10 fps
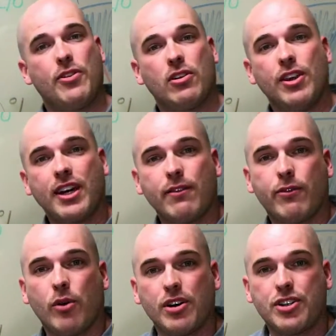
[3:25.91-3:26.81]
they're looking
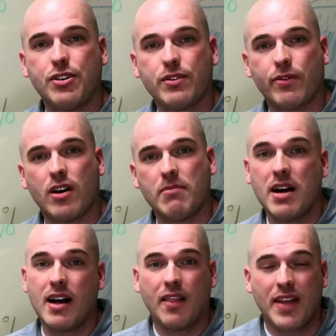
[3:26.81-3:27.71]
for to choose from,
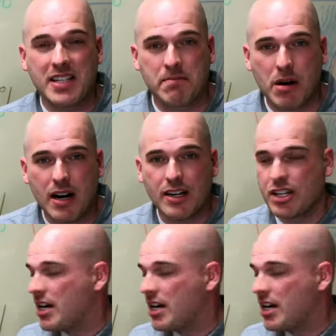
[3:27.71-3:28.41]
that's a bunch.